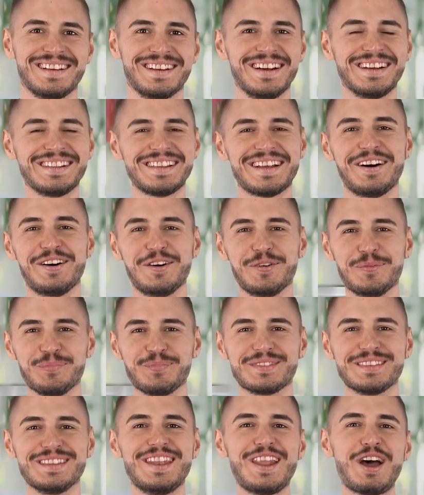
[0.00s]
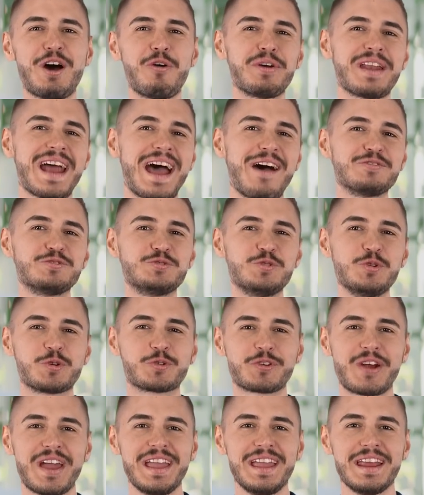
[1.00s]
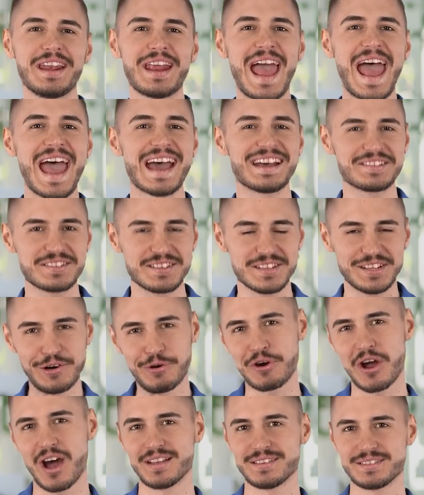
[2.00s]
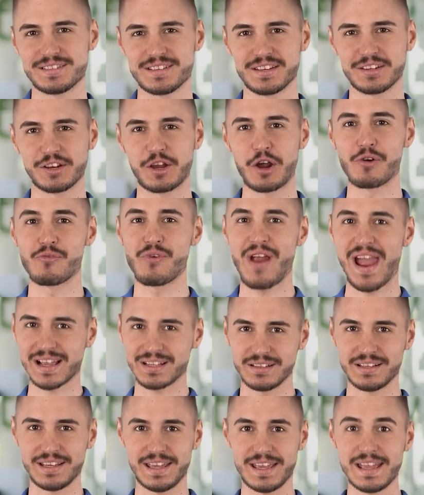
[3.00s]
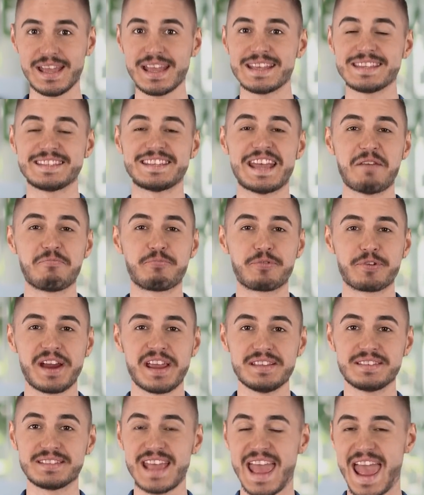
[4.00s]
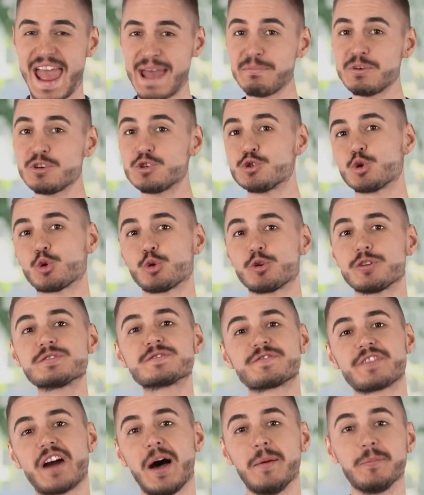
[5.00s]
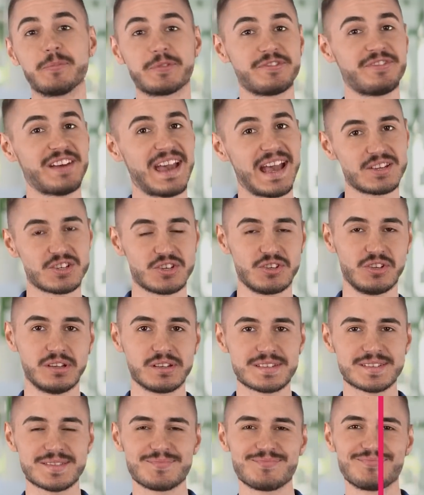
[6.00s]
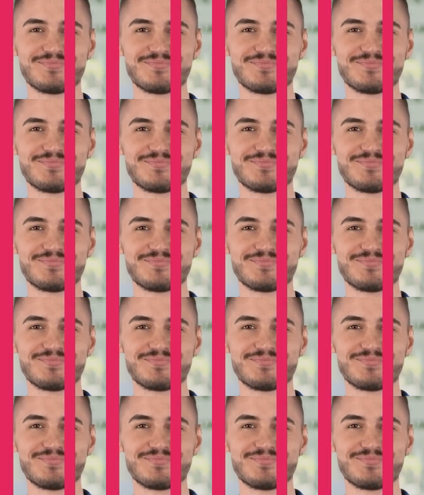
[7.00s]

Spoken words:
Hello! Knowing how to create SEO content correctly separates amateurs from professionals.